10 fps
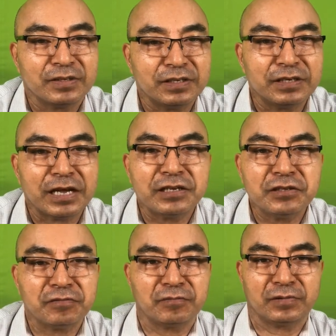In
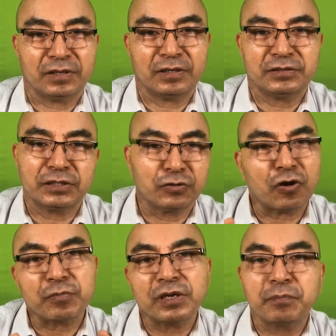any, it's a
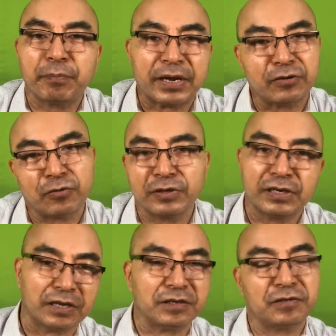normal pet dog in
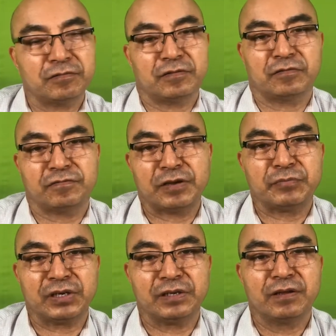any
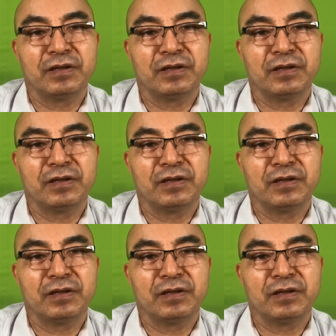family.